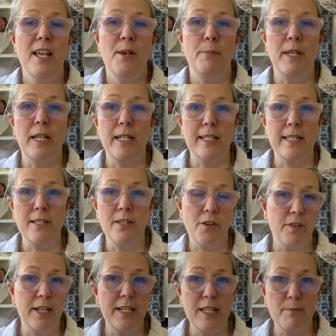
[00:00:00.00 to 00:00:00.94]
because it's
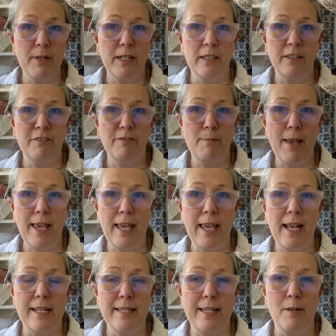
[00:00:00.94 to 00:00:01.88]
already the middle of May
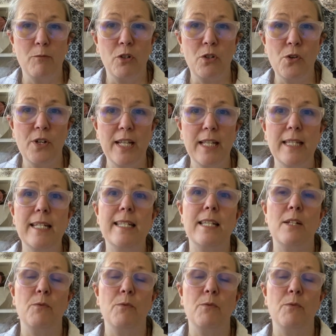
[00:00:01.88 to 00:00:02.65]
as I'm recording this,